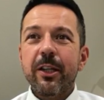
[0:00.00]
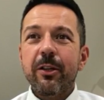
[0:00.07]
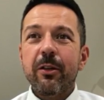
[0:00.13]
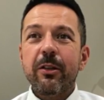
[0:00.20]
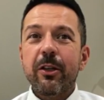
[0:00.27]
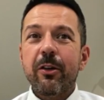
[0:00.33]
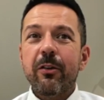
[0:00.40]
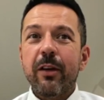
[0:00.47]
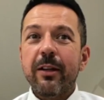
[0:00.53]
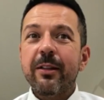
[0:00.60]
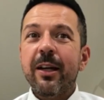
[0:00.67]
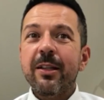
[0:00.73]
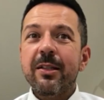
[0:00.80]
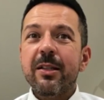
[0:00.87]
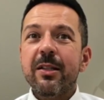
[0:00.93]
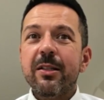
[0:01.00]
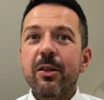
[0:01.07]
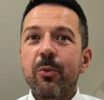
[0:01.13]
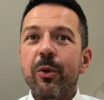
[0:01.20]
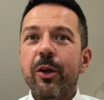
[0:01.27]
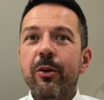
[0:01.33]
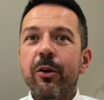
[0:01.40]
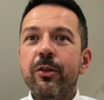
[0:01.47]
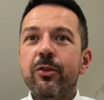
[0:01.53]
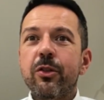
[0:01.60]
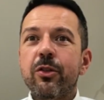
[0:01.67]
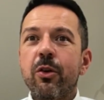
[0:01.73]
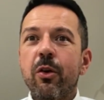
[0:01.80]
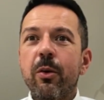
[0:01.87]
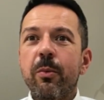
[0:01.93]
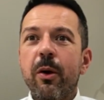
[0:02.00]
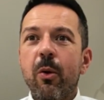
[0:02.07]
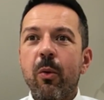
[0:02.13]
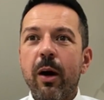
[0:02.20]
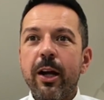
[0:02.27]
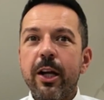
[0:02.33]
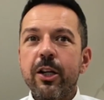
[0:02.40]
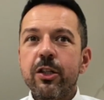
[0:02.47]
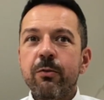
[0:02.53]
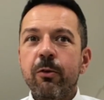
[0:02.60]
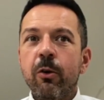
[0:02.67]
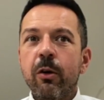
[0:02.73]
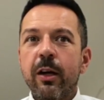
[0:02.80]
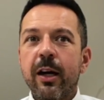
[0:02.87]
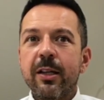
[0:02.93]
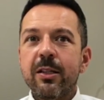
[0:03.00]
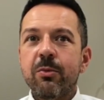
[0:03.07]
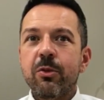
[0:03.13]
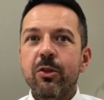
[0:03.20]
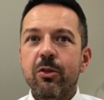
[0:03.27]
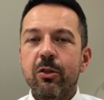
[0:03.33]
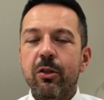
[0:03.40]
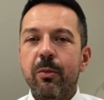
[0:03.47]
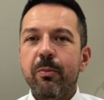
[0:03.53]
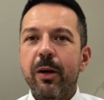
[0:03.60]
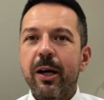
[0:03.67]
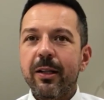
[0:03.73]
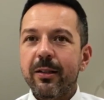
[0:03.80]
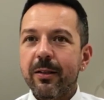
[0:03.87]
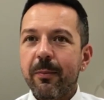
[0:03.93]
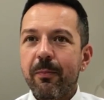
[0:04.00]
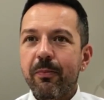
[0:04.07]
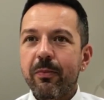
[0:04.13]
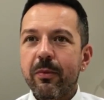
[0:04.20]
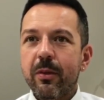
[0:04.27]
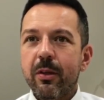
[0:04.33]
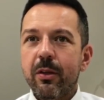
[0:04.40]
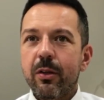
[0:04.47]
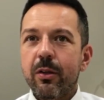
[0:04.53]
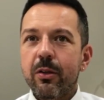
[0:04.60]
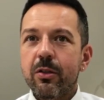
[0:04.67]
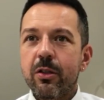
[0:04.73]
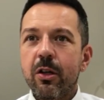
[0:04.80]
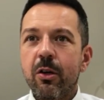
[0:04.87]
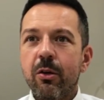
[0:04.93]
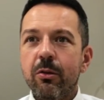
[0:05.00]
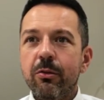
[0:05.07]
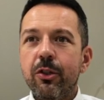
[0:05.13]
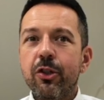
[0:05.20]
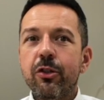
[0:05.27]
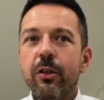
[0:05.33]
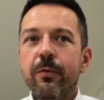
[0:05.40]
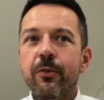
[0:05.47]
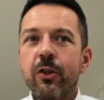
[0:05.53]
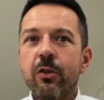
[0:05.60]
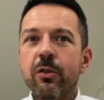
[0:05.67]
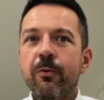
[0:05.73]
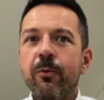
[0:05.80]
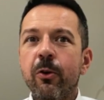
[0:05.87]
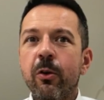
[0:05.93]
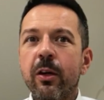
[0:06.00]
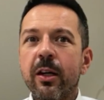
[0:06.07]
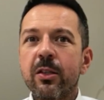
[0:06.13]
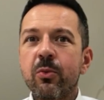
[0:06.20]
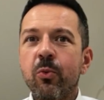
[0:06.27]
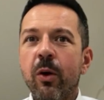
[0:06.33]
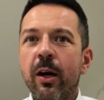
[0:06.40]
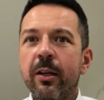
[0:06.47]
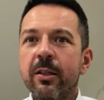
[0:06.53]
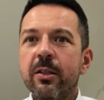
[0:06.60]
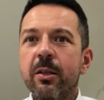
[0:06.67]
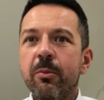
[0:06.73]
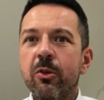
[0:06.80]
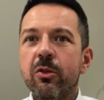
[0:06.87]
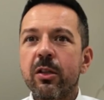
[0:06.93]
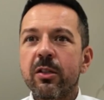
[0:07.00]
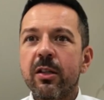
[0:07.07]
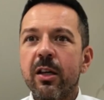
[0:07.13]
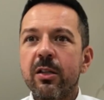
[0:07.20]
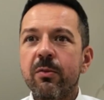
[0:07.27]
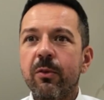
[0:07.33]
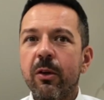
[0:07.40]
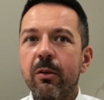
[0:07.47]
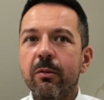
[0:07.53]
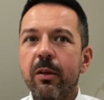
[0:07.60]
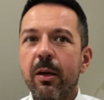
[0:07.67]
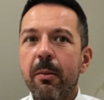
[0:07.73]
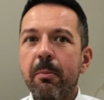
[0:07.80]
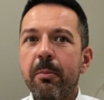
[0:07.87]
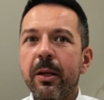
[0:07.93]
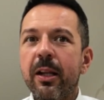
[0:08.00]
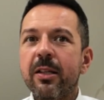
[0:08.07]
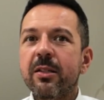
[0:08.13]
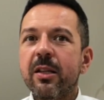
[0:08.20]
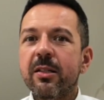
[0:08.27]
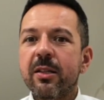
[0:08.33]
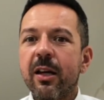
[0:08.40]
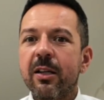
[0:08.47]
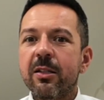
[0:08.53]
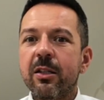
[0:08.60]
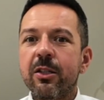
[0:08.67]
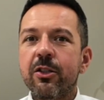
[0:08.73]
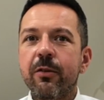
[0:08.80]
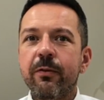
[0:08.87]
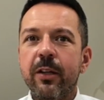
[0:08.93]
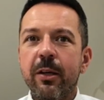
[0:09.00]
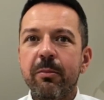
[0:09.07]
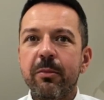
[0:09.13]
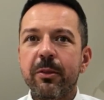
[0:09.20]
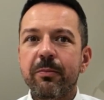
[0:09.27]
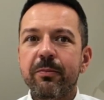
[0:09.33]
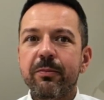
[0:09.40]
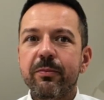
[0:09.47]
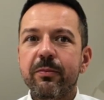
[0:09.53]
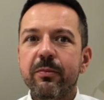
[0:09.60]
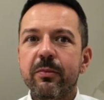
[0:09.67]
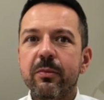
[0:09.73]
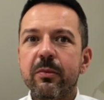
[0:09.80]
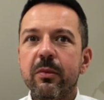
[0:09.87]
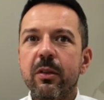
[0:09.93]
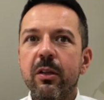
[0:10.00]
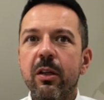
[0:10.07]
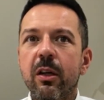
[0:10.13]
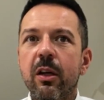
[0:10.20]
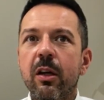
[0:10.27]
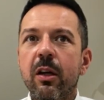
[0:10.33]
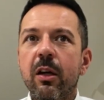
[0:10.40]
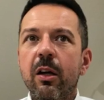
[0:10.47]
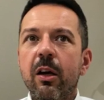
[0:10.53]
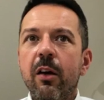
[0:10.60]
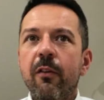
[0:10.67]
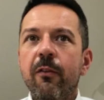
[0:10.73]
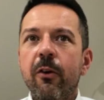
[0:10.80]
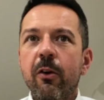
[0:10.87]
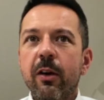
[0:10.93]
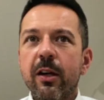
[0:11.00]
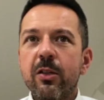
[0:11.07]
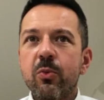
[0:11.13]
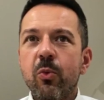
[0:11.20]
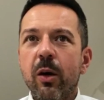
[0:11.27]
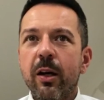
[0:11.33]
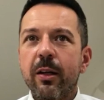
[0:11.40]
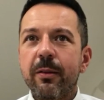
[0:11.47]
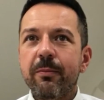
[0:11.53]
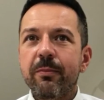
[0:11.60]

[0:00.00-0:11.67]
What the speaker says: all the correct answers, we are going to talk about why each forecast was good or bad. So, you should have chosen forecast 1 as the most successful, but let's discuss each of them. Forecast 1.